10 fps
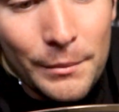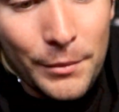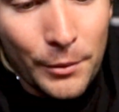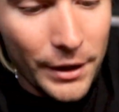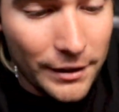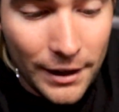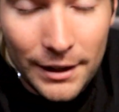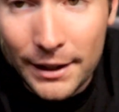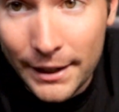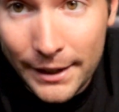But we are
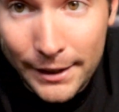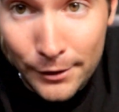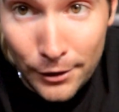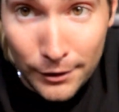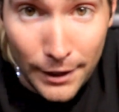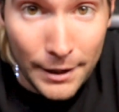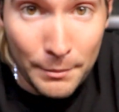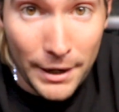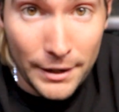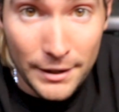not going to eat her like
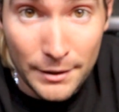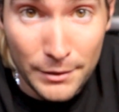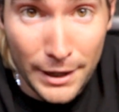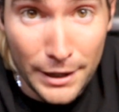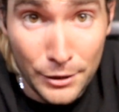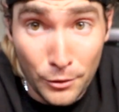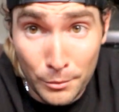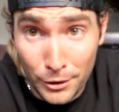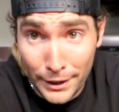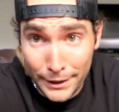a
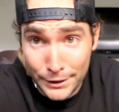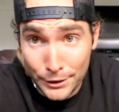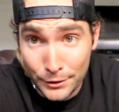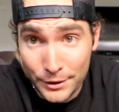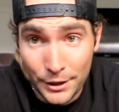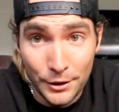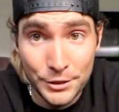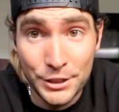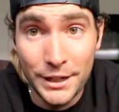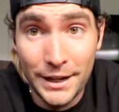normal egg yolk. No,
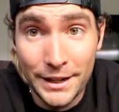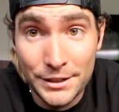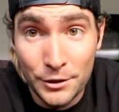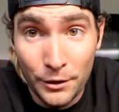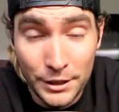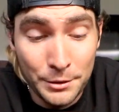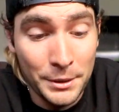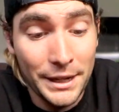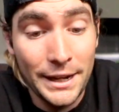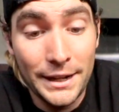she is going to
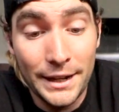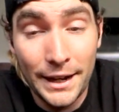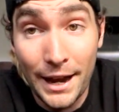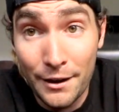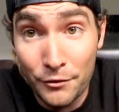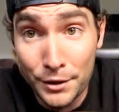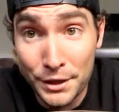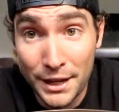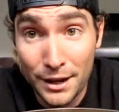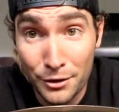be eating
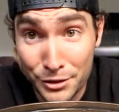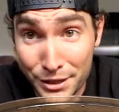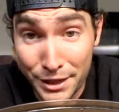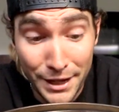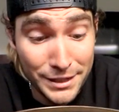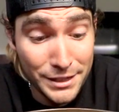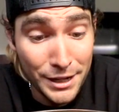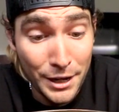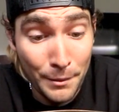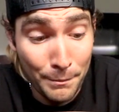everything else.
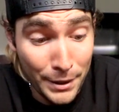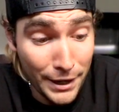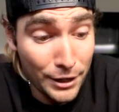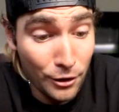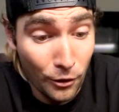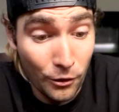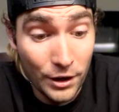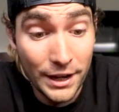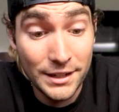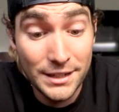This big girl
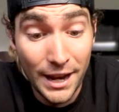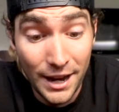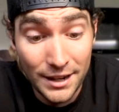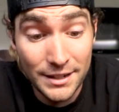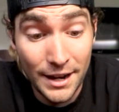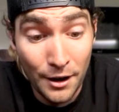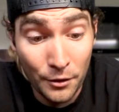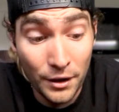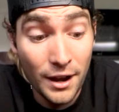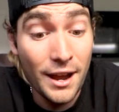can take
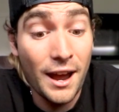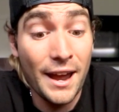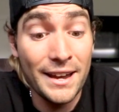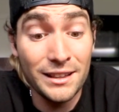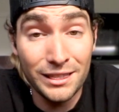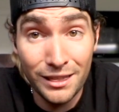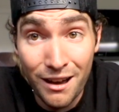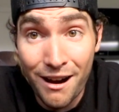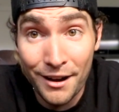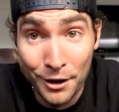down a
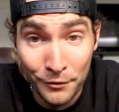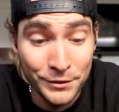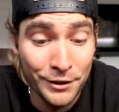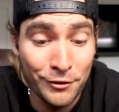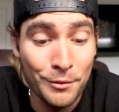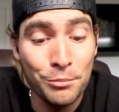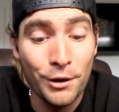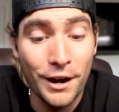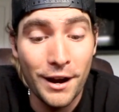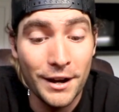lot of different
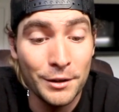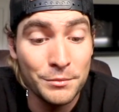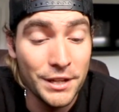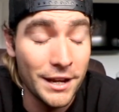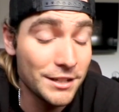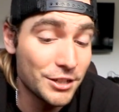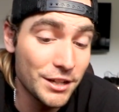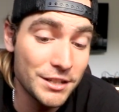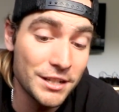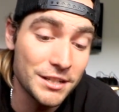prey items, and
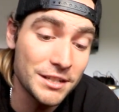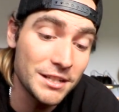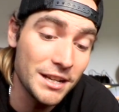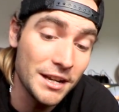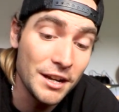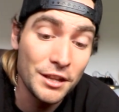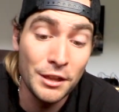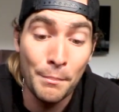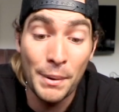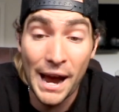just to see
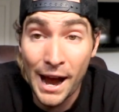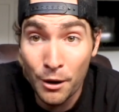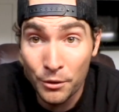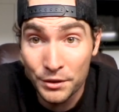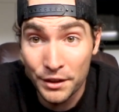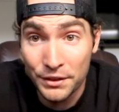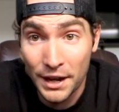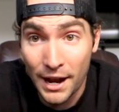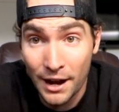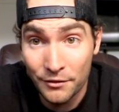the power that
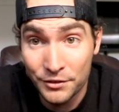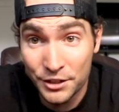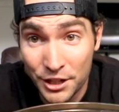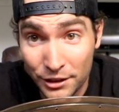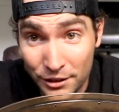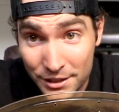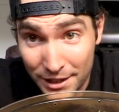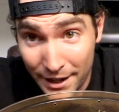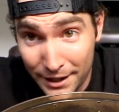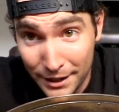they have, she looks
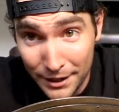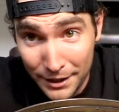like